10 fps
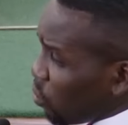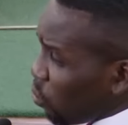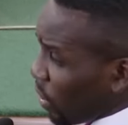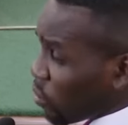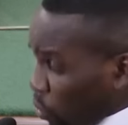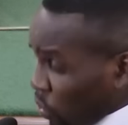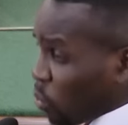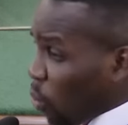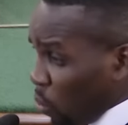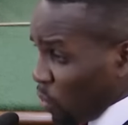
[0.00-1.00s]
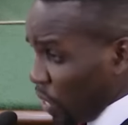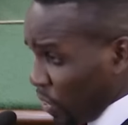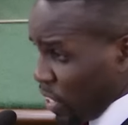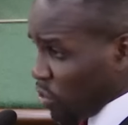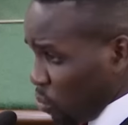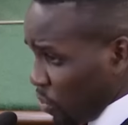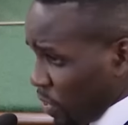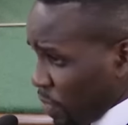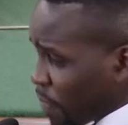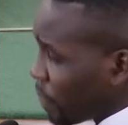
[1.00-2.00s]
to exhaust all of these issues?
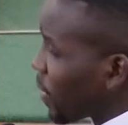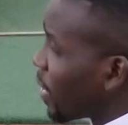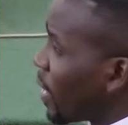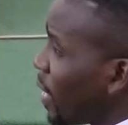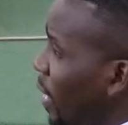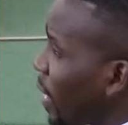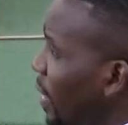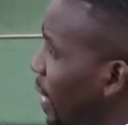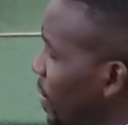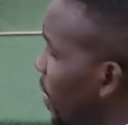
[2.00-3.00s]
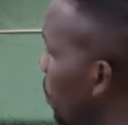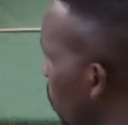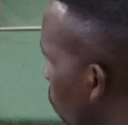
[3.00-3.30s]
That's number